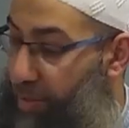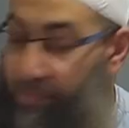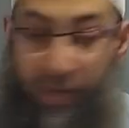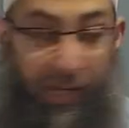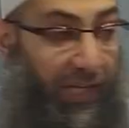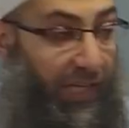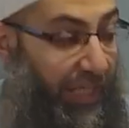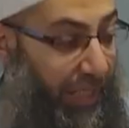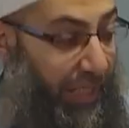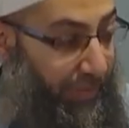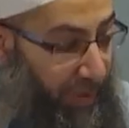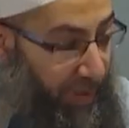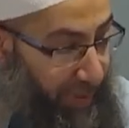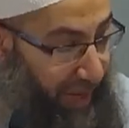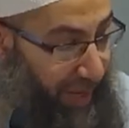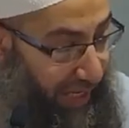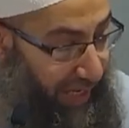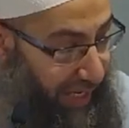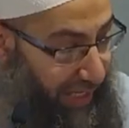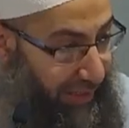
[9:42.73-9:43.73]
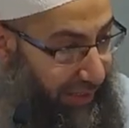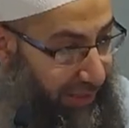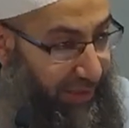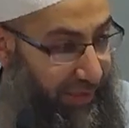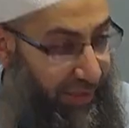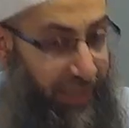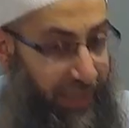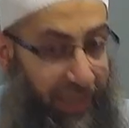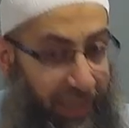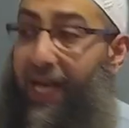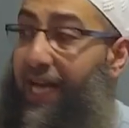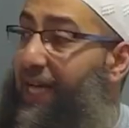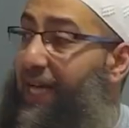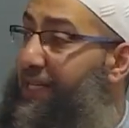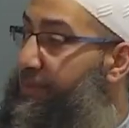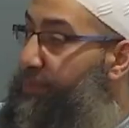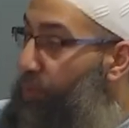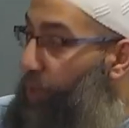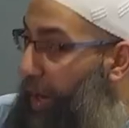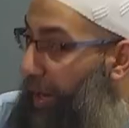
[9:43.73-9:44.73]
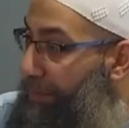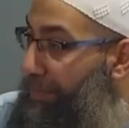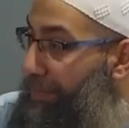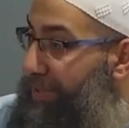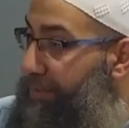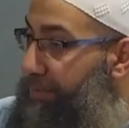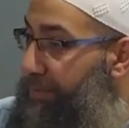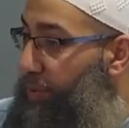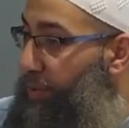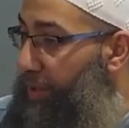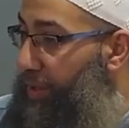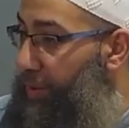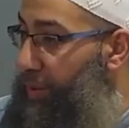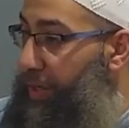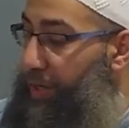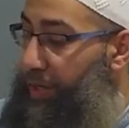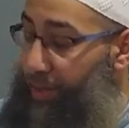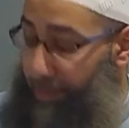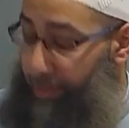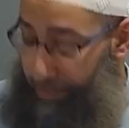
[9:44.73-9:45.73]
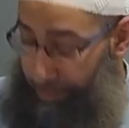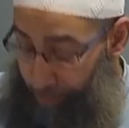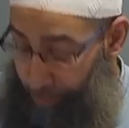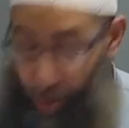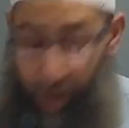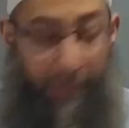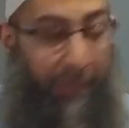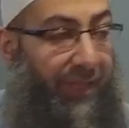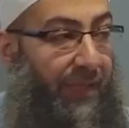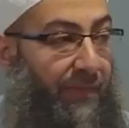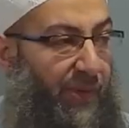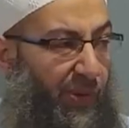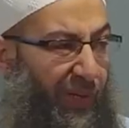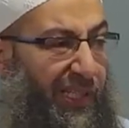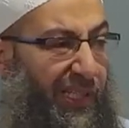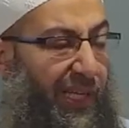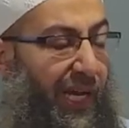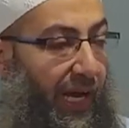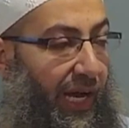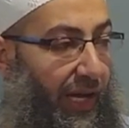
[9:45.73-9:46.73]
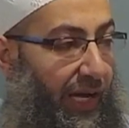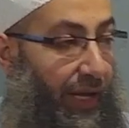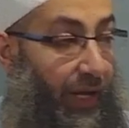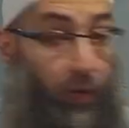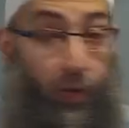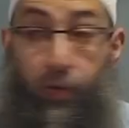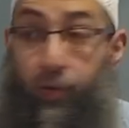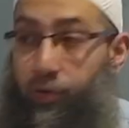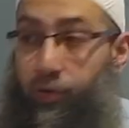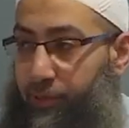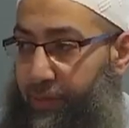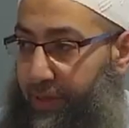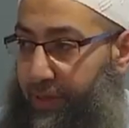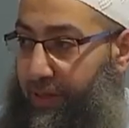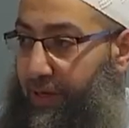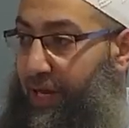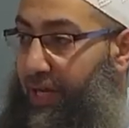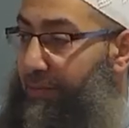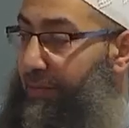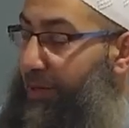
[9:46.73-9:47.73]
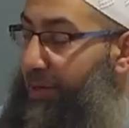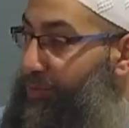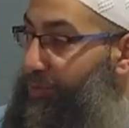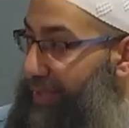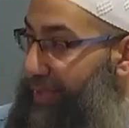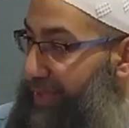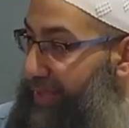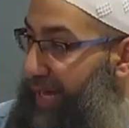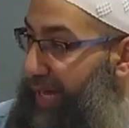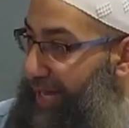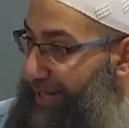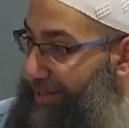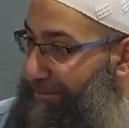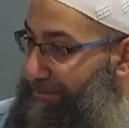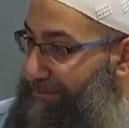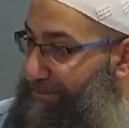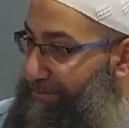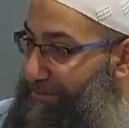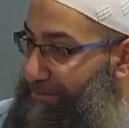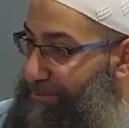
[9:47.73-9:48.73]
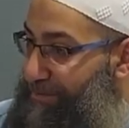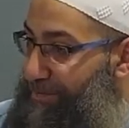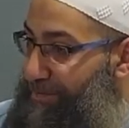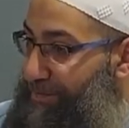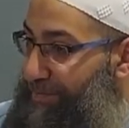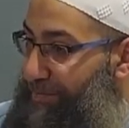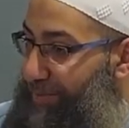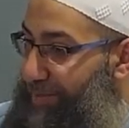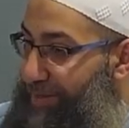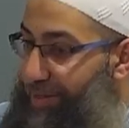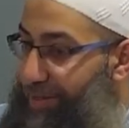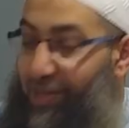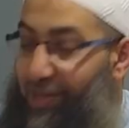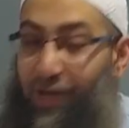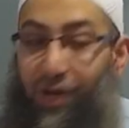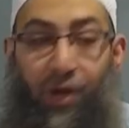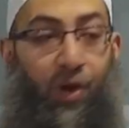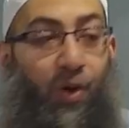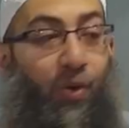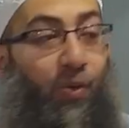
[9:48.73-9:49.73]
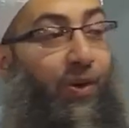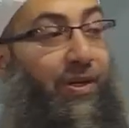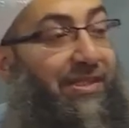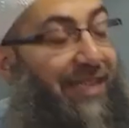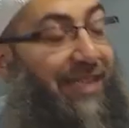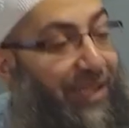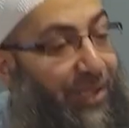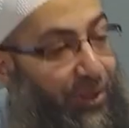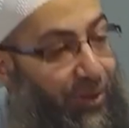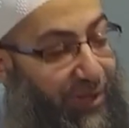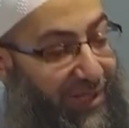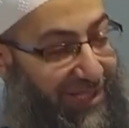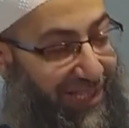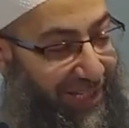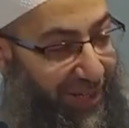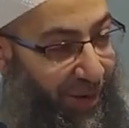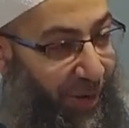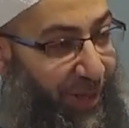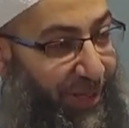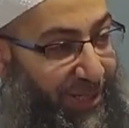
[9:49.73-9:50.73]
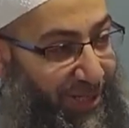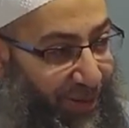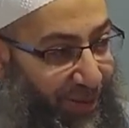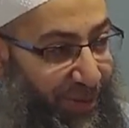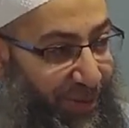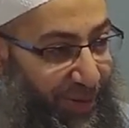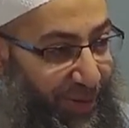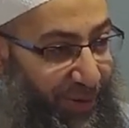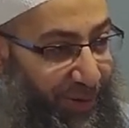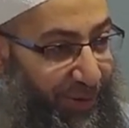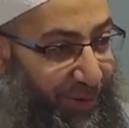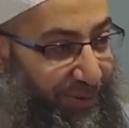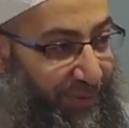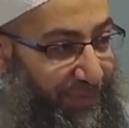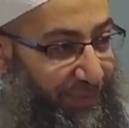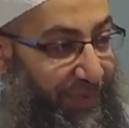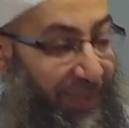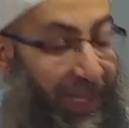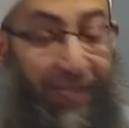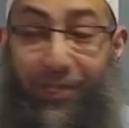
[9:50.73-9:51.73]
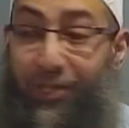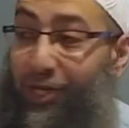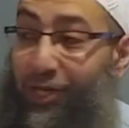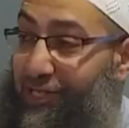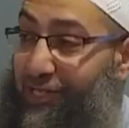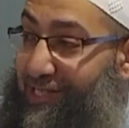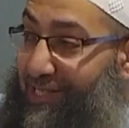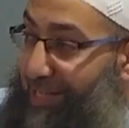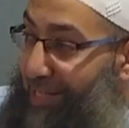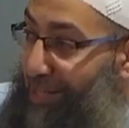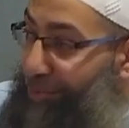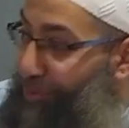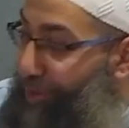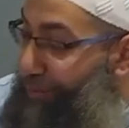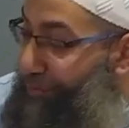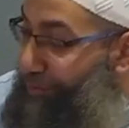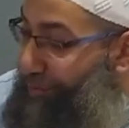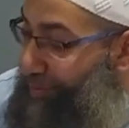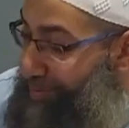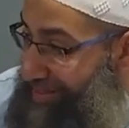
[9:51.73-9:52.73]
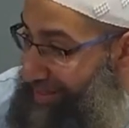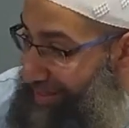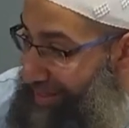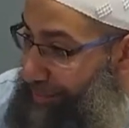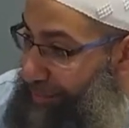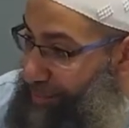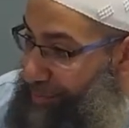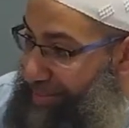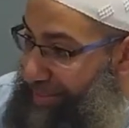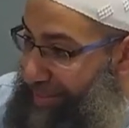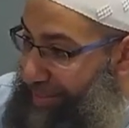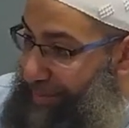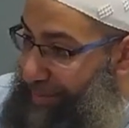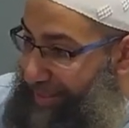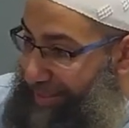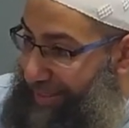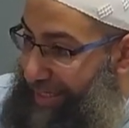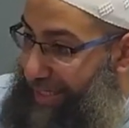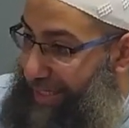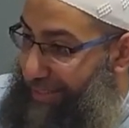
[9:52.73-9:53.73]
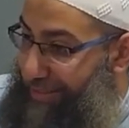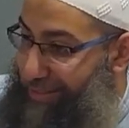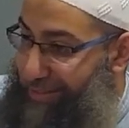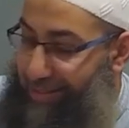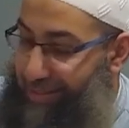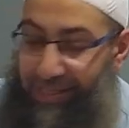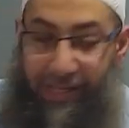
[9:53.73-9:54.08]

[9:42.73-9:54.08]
Baqi ibn Makhlad and Muhammad ibn Waddah al-Qurtubi, rahimahum Allah. What's interesting also though, not just that he ran from celebrity in Baghdad,